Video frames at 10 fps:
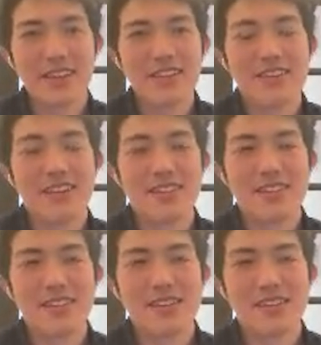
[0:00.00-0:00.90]
That's
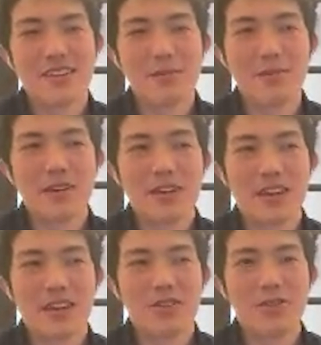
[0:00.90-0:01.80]
the number one
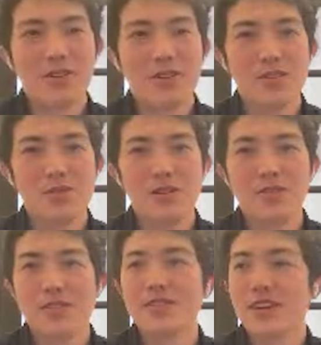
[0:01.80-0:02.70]
AI tool I use
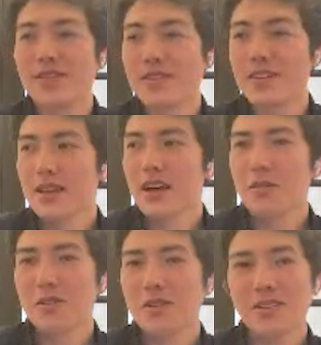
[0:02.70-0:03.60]
24/7. I
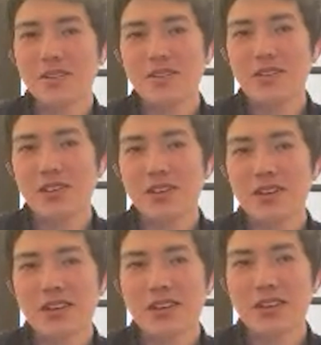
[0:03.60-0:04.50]
recently
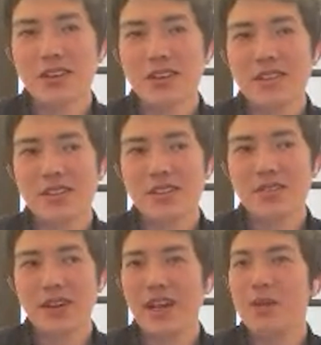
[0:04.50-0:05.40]
started listening to
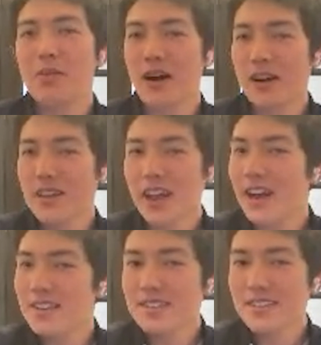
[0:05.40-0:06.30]
AI
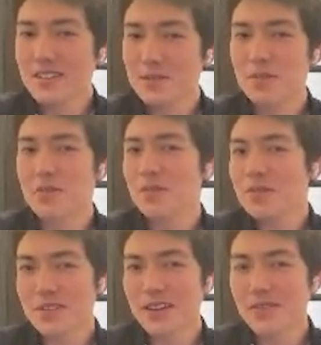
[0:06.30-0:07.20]
podcasts in my
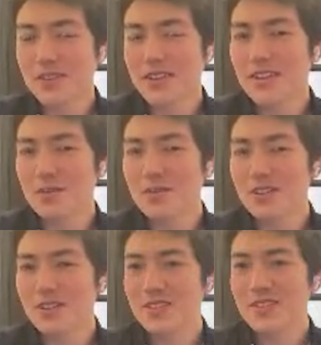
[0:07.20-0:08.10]
personal life. I thought that was pretty
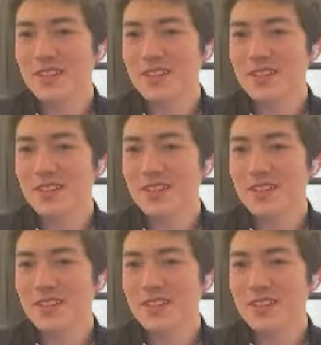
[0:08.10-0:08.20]
interesting.